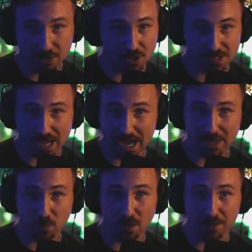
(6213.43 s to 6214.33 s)
Just
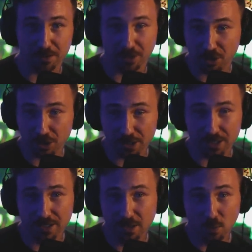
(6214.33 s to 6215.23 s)
add water and
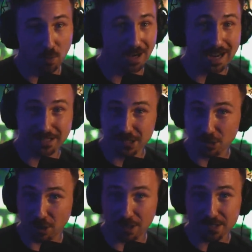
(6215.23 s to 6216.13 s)
cook, or add
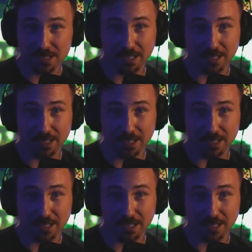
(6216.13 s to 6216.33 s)
sauce.